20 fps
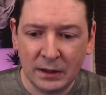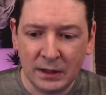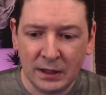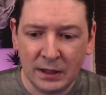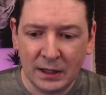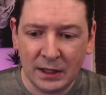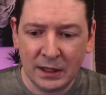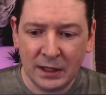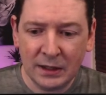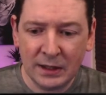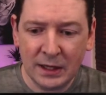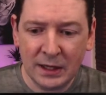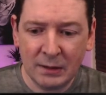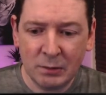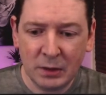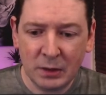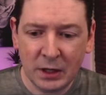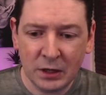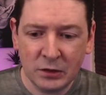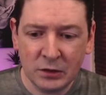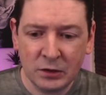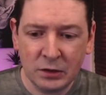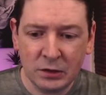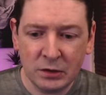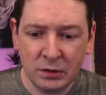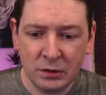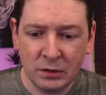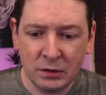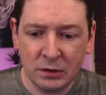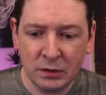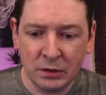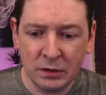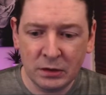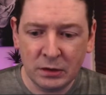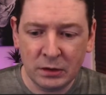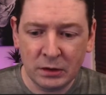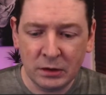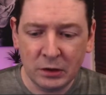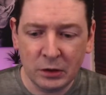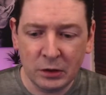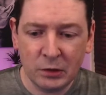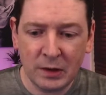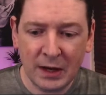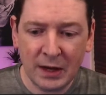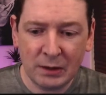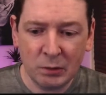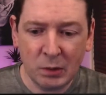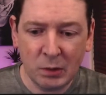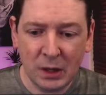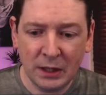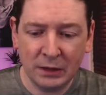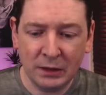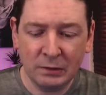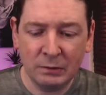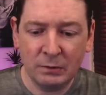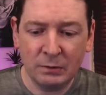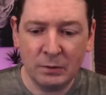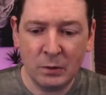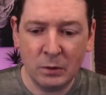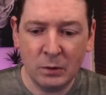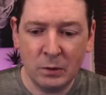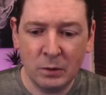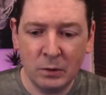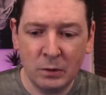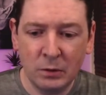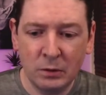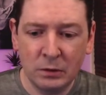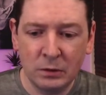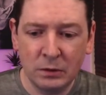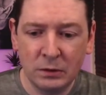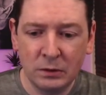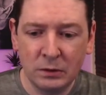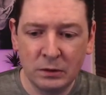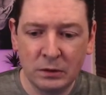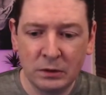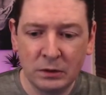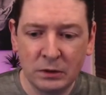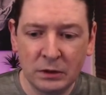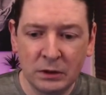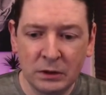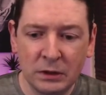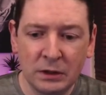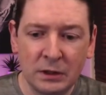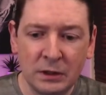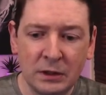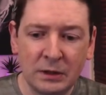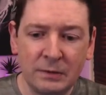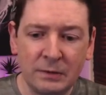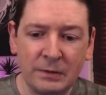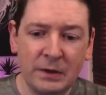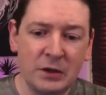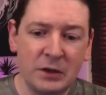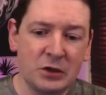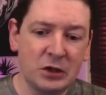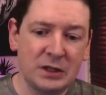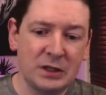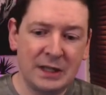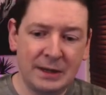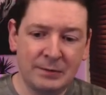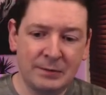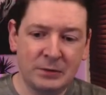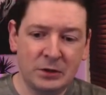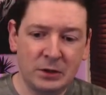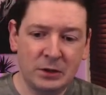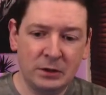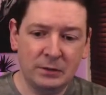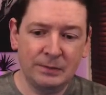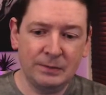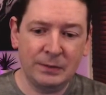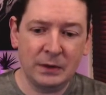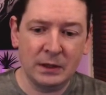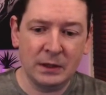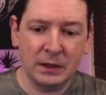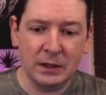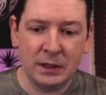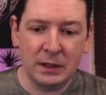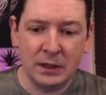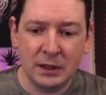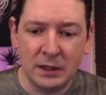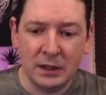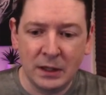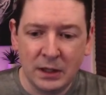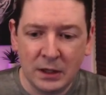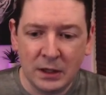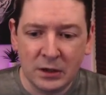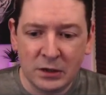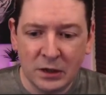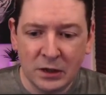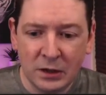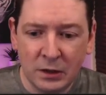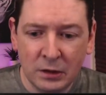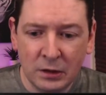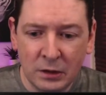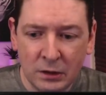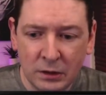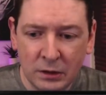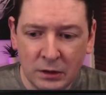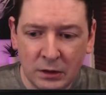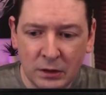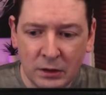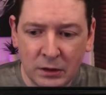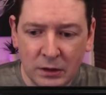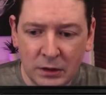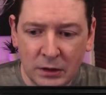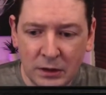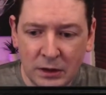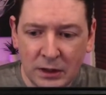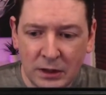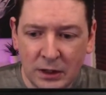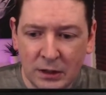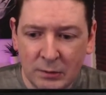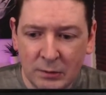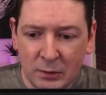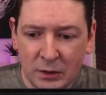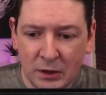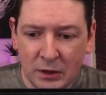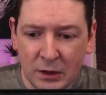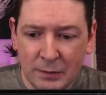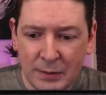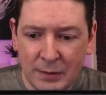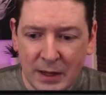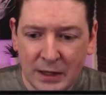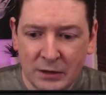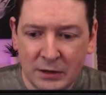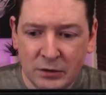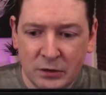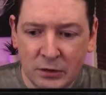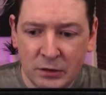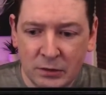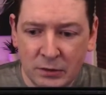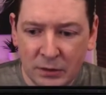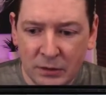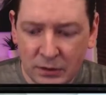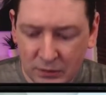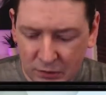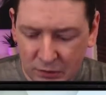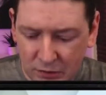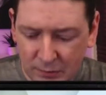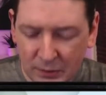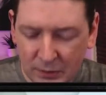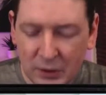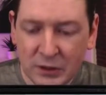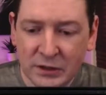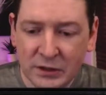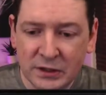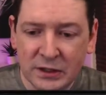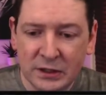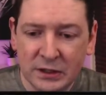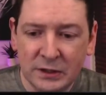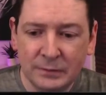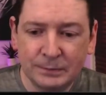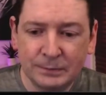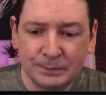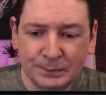And then we're going to create one for feature dev 2. So, and we go back to master.